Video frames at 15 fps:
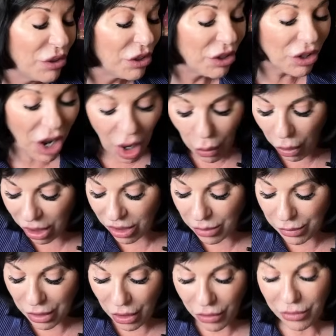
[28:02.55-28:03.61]
not want it
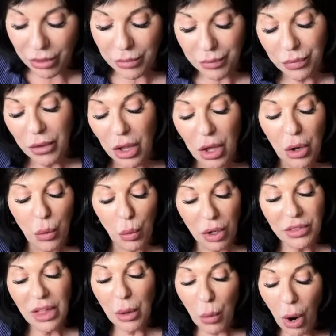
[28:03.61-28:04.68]
to be over.
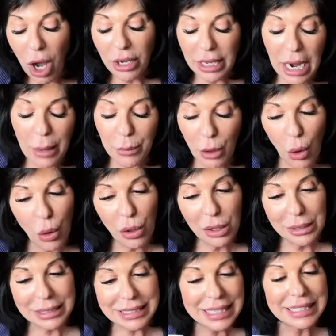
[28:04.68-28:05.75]
What they want,
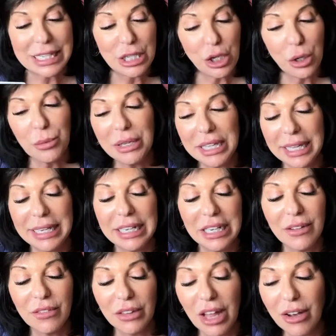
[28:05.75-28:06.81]
Capricorns, is a new beginning
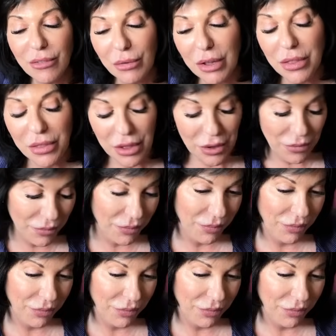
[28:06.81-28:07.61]
of love with you.